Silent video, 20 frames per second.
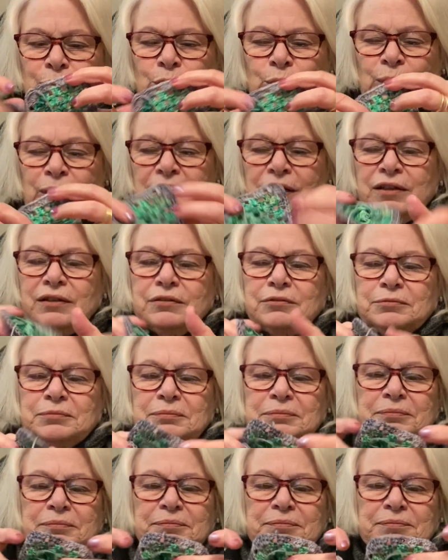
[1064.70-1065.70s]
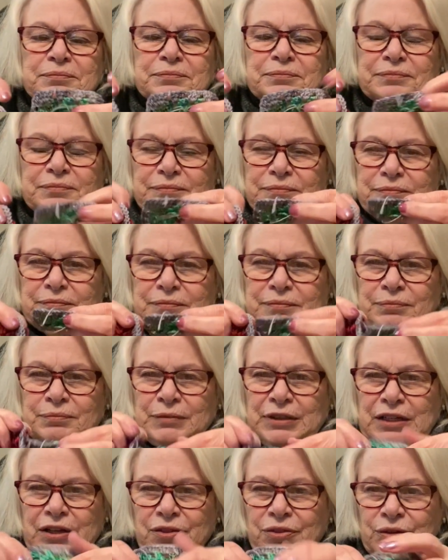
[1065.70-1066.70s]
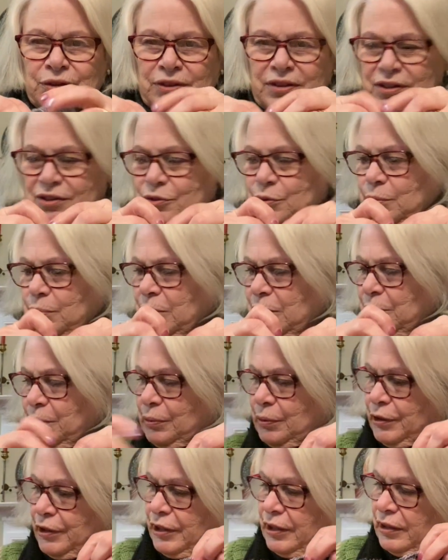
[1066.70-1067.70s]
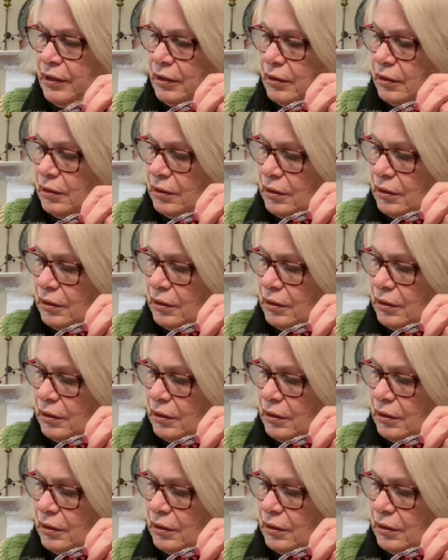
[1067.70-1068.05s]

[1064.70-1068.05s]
away. But I thought these would be pretty.